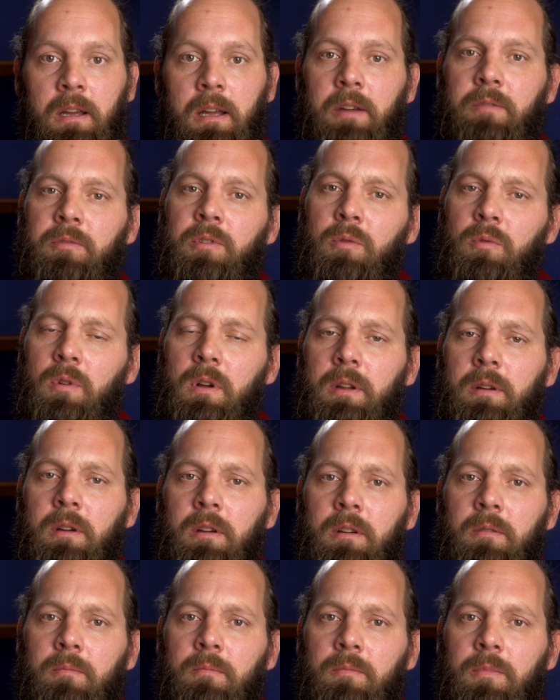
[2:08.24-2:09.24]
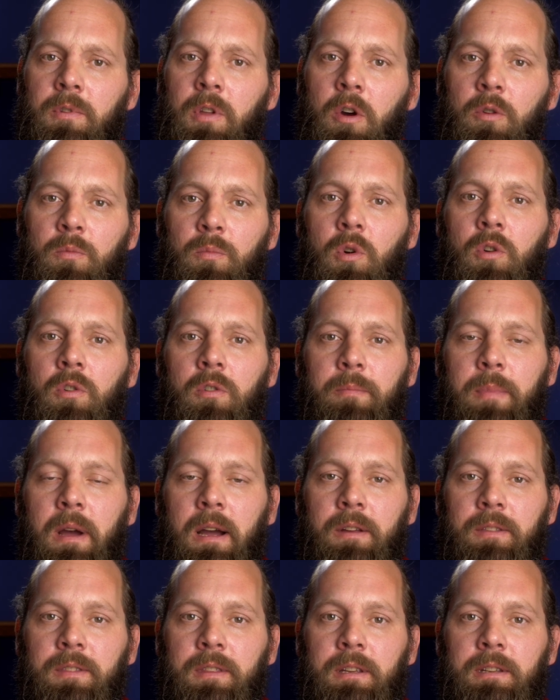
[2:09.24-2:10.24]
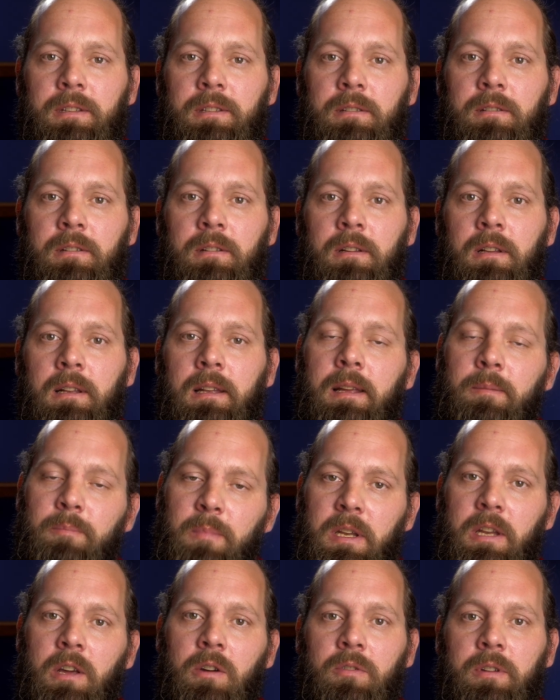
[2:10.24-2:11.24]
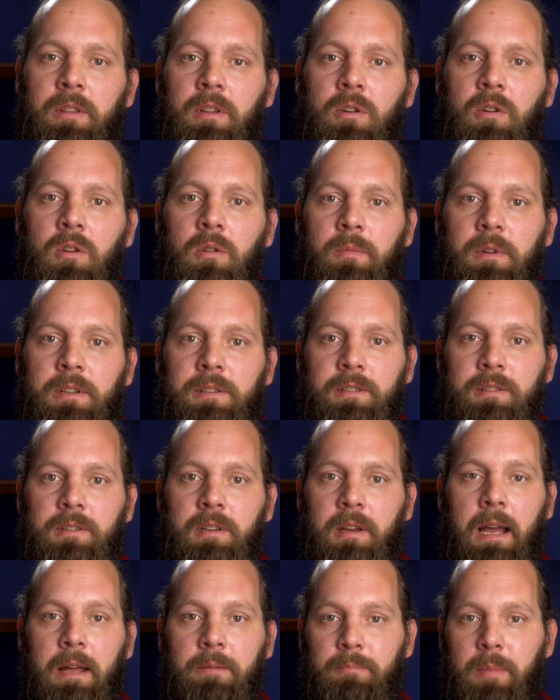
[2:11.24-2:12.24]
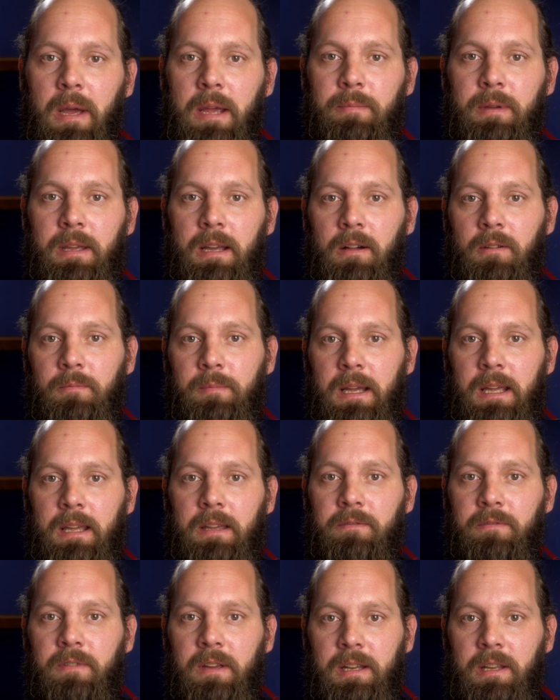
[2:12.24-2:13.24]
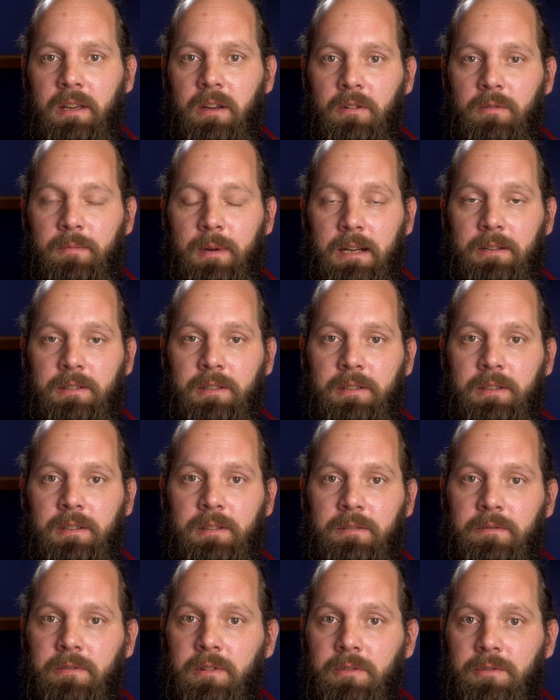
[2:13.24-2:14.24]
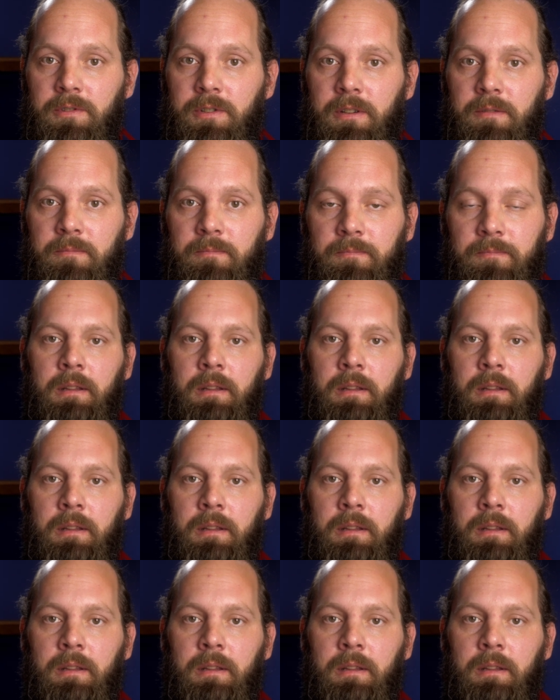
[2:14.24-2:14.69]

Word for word: If you want to know more about this, let me know in the comments and maybe I'll make a video about it in the future.